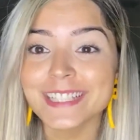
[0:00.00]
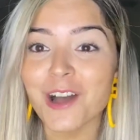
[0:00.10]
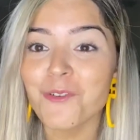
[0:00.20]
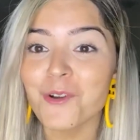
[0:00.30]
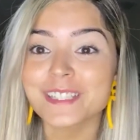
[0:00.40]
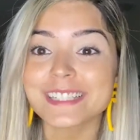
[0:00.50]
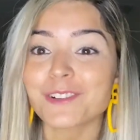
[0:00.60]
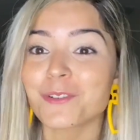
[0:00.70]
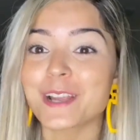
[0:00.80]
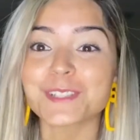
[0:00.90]
I was in a
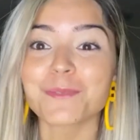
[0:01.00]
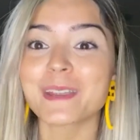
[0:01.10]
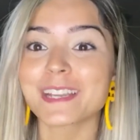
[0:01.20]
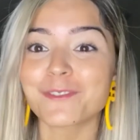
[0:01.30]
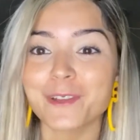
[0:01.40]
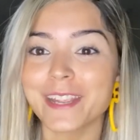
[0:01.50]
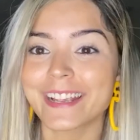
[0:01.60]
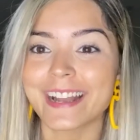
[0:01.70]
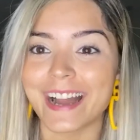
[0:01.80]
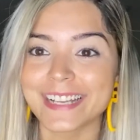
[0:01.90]
WrestleMania ring,
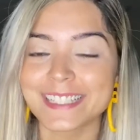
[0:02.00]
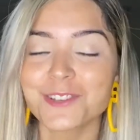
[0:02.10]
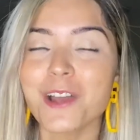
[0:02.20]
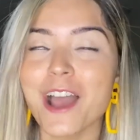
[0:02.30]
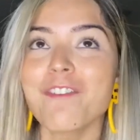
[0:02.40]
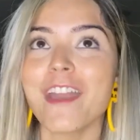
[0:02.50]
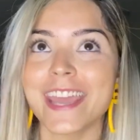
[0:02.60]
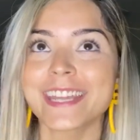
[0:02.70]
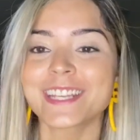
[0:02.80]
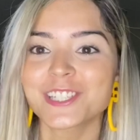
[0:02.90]
guys. You have
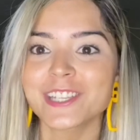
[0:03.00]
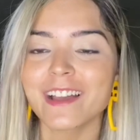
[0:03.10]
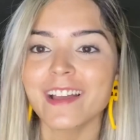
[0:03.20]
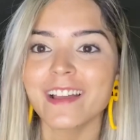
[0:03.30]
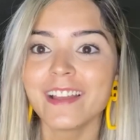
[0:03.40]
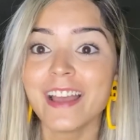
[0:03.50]
an idea?